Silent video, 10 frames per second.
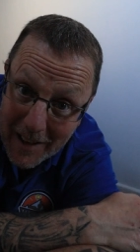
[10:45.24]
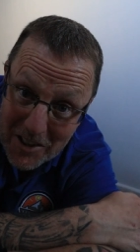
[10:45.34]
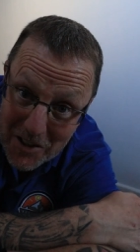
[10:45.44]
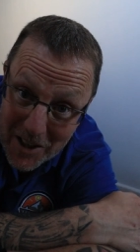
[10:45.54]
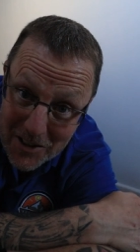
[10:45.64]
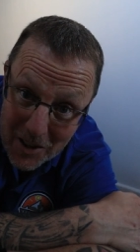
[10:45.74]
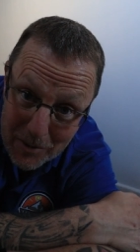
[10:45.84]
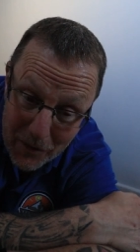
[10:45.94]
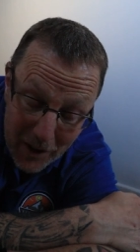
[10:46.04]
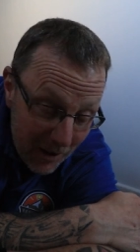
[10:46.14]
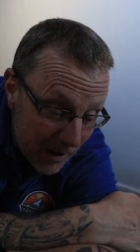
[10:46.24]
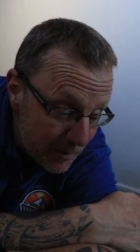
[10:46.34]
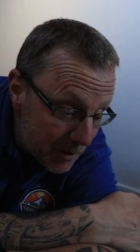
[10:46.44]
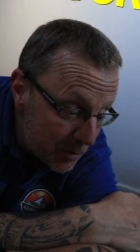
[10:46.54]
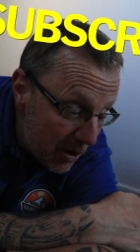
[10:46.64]
catch you next time. Don't forget to
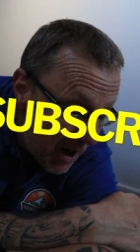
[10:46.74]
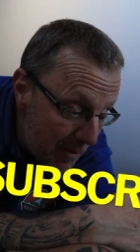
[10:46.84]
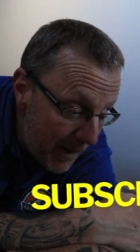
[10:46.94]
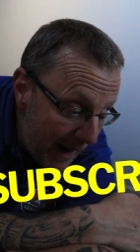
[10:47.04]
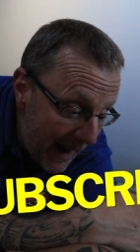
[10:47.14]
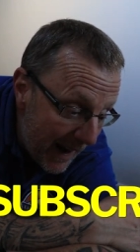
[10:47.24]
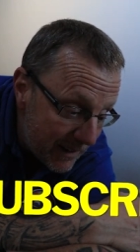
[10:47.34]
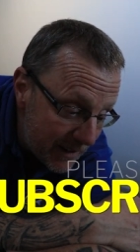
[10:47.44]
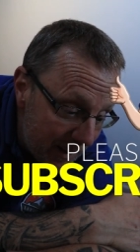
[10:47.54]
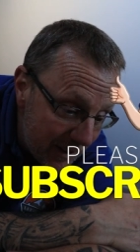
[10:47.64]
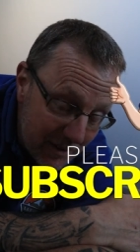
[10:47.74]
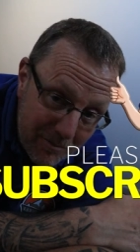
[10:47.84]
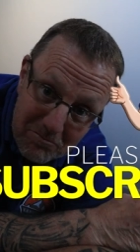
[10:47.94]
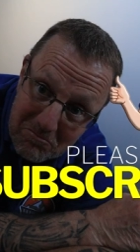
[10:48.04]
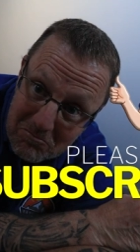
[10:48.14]
like and subscribe, and uh,
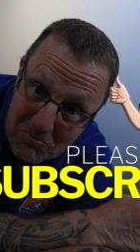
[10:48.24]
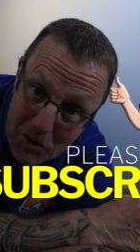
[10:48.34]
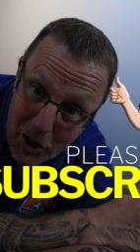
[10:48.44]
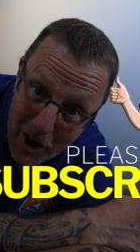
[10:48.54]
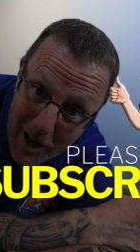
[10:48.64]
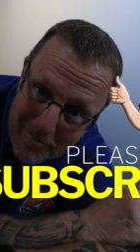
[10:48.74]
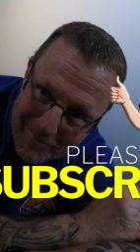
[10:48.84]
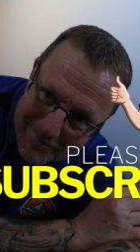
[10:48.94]
good night.